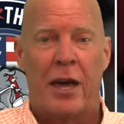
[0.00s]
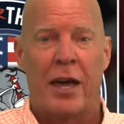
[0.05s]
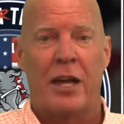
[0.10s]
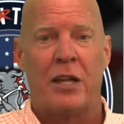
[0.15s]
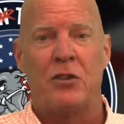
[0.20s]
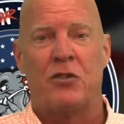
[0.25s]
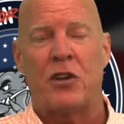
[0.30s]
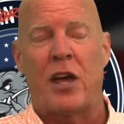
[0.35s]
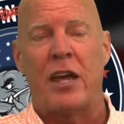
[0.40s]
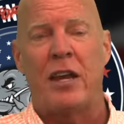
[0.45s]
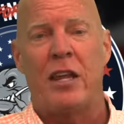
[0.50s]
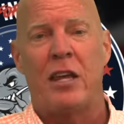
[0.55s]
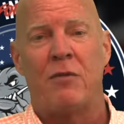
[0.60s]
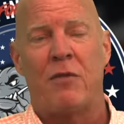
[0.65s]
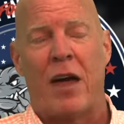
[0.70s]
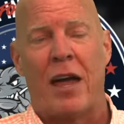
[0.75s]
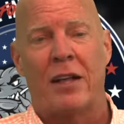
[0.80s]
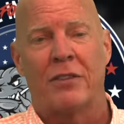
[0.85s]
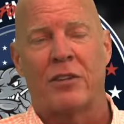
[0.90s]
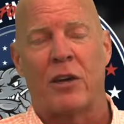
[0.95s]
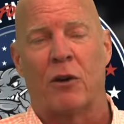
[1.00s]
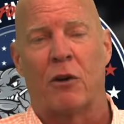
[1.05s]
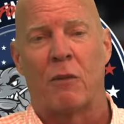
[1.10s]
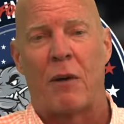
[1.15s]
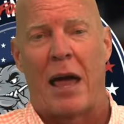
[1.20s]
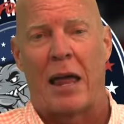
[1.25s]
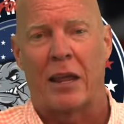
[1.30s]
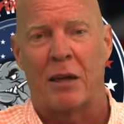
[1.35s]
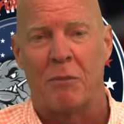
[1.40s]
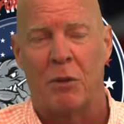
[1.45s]
And JD Vance held a
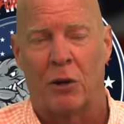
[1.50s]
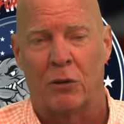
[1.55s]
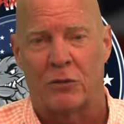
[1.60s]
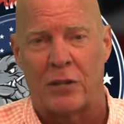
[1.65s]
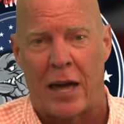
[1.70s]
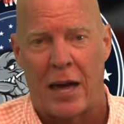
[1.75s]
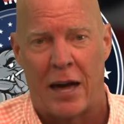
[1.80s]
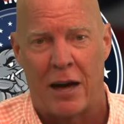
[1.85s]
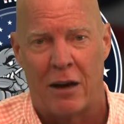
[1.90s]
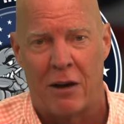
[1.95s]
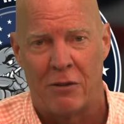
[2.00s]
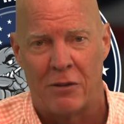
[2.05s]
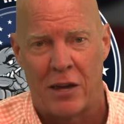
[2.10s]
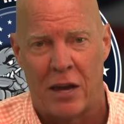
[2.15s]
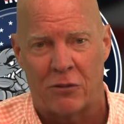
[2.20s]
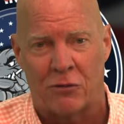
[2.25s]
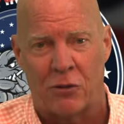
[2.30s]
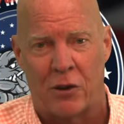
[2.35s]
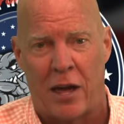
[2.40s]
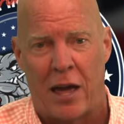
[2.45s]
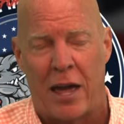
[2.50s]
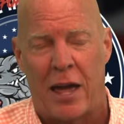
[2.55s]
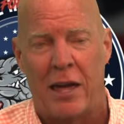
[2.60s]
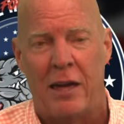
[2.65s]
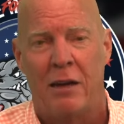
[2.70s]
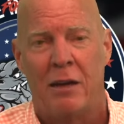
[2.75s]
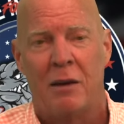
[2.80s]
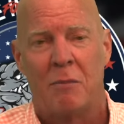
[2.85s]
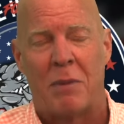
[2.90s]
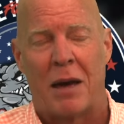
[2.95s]
rally in Middletown
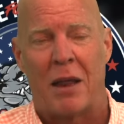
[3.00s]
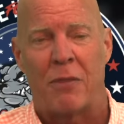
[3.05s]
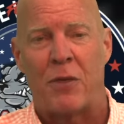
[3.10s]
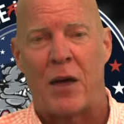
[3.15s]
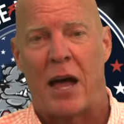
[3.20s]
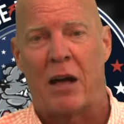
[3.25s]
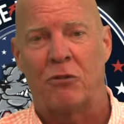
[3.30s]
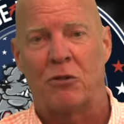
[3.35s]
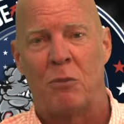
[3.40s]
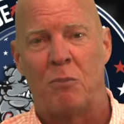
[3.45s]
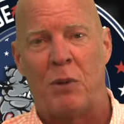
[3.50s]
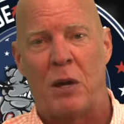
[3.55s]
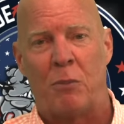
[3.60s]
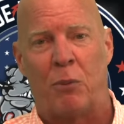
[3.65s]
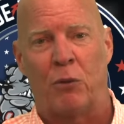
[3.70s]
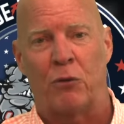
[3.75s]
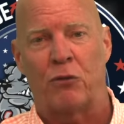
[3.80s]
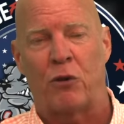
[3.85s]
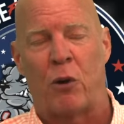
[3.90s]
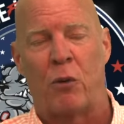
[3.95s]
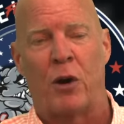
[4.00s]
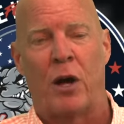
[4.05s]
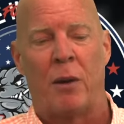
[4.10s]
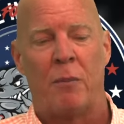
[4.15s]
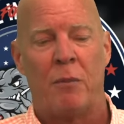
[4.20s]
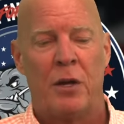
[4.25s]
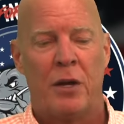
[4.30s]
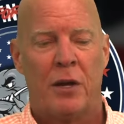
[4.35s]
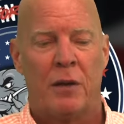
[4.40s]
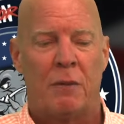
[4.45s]
yesterday. About 1,000 people showed
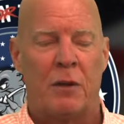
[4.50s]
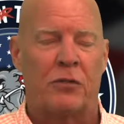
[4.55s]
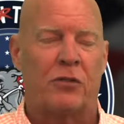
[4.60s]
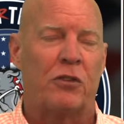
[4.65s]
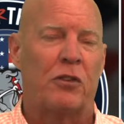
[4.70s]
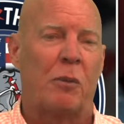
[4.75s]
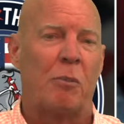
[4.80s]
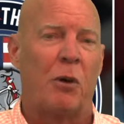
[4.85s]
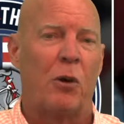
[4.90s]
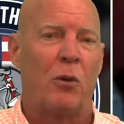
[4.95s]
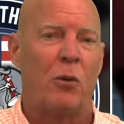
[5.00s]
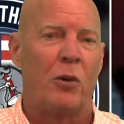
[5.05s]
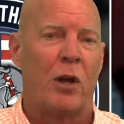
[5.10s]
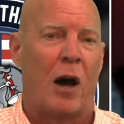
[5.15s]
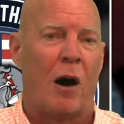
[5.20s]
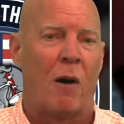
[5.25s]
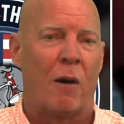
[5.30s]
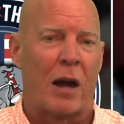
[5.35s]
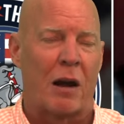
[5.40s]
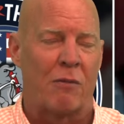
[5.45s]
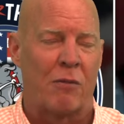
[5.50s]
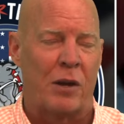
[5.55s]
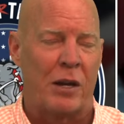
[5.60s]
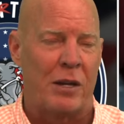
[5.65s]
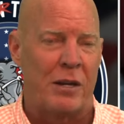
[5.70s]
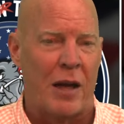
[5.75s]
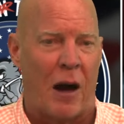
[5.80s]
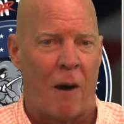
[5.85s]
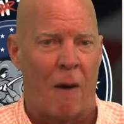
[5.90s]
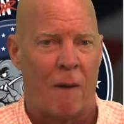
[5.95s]
up. This is the Bulldog. Every
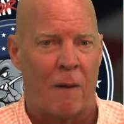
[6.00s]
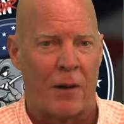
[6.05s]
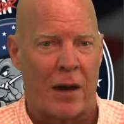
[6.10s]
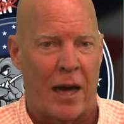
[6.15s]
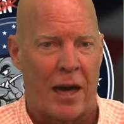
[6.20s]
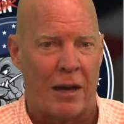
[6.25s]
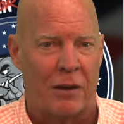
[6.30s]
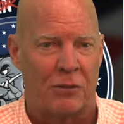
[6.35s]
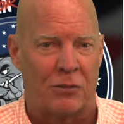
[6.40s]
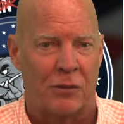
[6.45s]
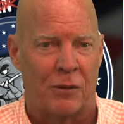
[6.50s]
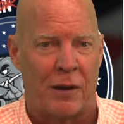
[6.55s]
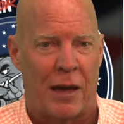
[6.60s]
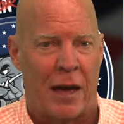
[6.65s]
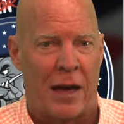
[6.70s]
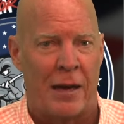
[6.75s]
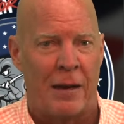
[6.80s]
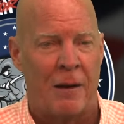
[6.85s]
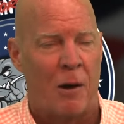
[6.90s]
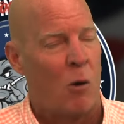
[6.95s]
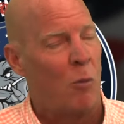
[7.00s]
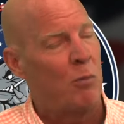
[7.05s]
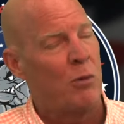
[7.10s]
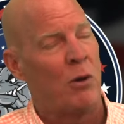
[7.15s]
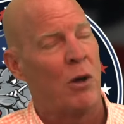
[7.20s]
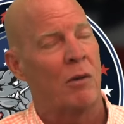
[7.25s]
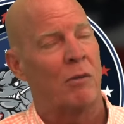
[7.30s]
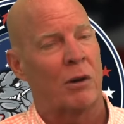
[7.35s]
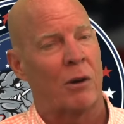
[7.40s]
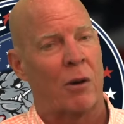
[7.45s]
dog has their day. Hope
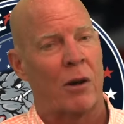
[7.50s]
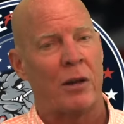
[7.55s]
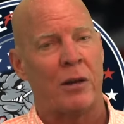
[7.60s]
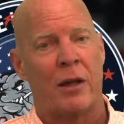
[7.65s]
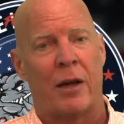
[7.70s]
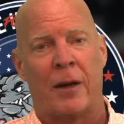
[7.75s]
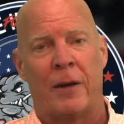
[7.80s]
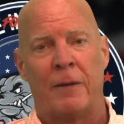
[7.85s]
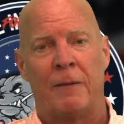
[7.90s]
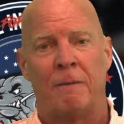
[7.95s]
you have a great day.